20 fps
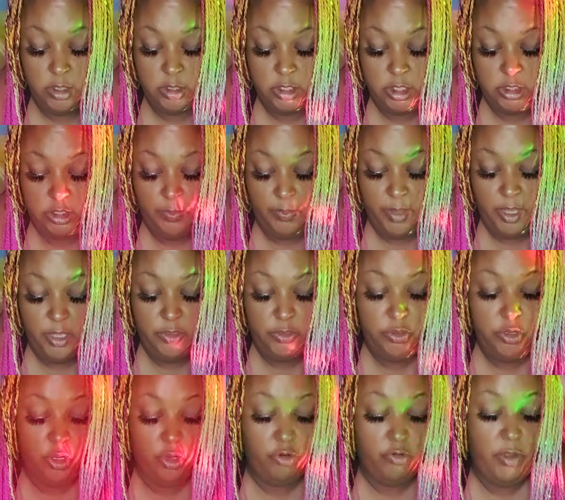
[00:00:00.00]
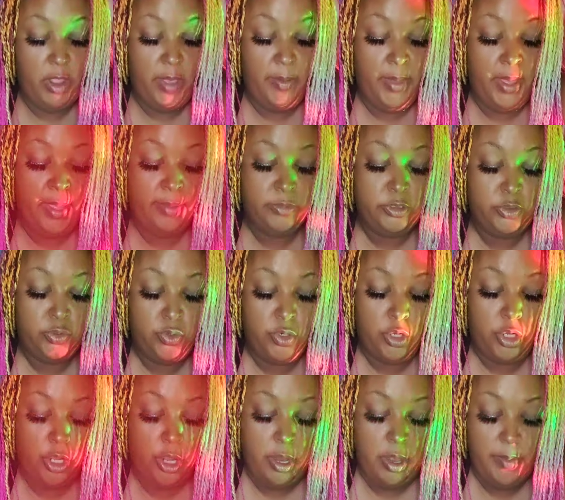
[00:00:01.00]
says a mother or grandma to
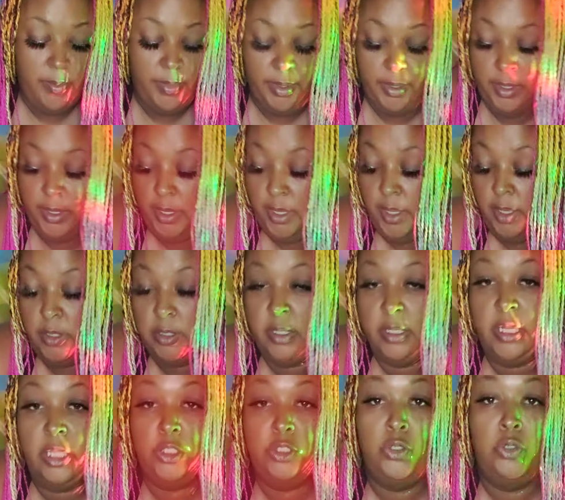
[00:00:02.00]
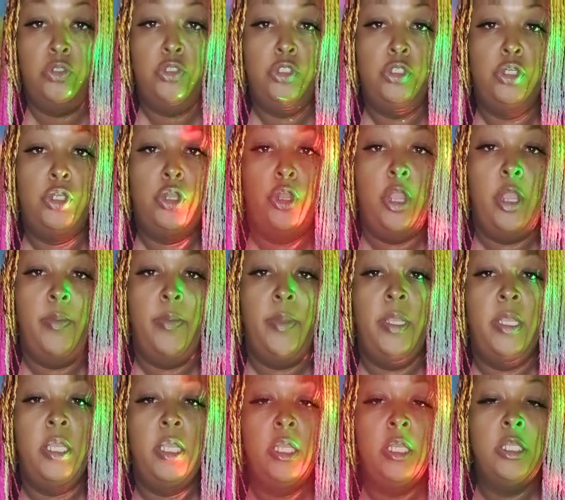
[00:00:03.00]
a karmic here. And I told you the
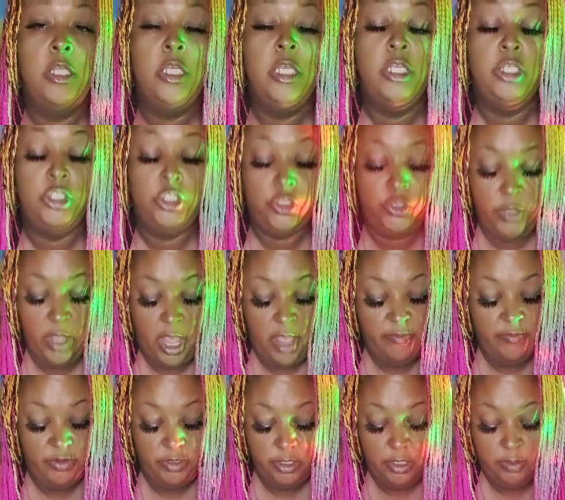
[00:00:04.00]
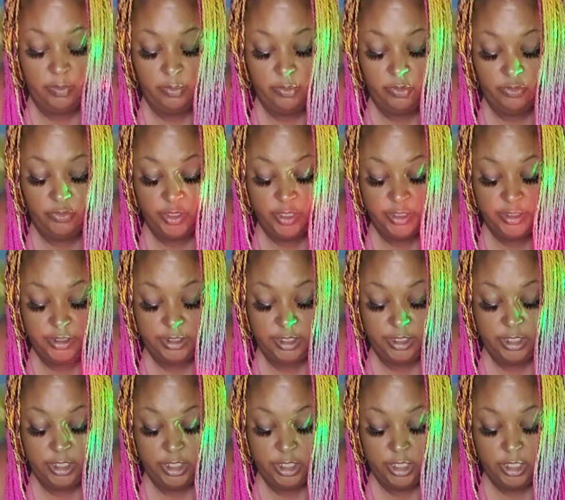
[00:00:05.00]
karmic is driving them
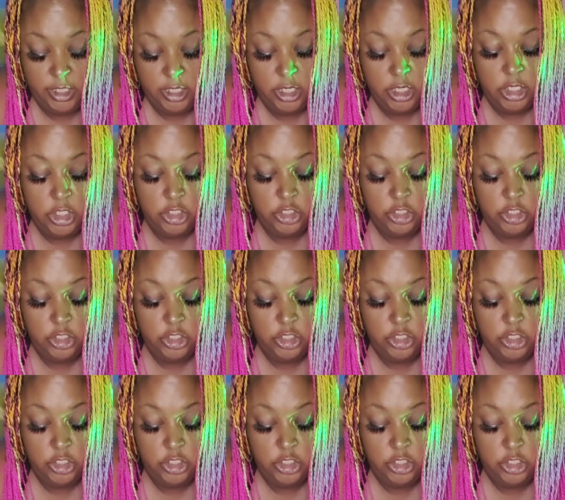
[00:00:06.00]
crazy here.